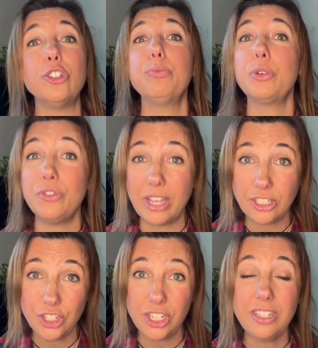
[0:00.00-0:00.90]
of
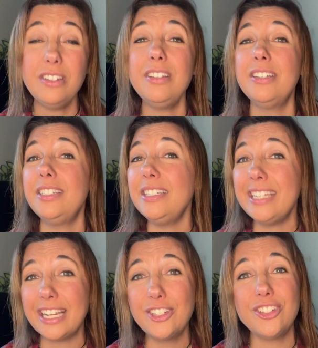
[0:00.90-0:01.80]
prevention,
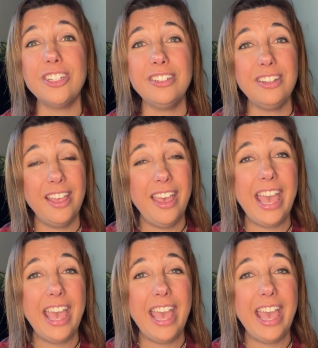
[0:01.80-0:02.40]
detection,